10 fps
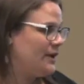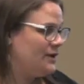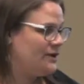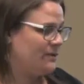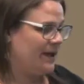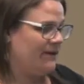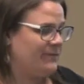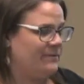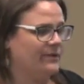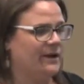You know, we have
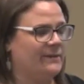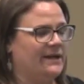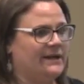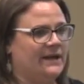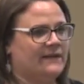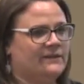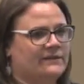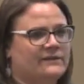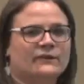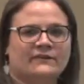people come in and
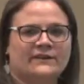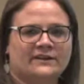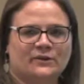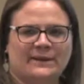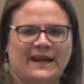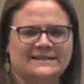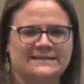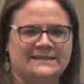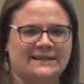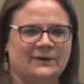they're even a little bit
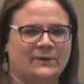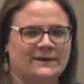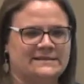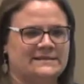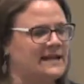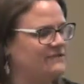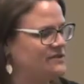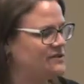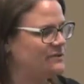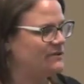hesitant, like, what does this have
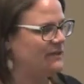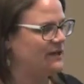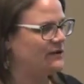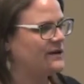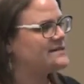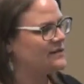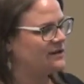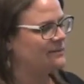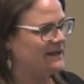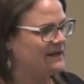to do with me? Or is it
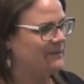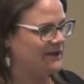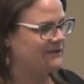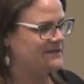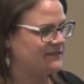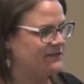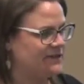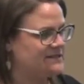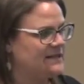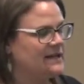going to make that big of a
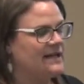difference?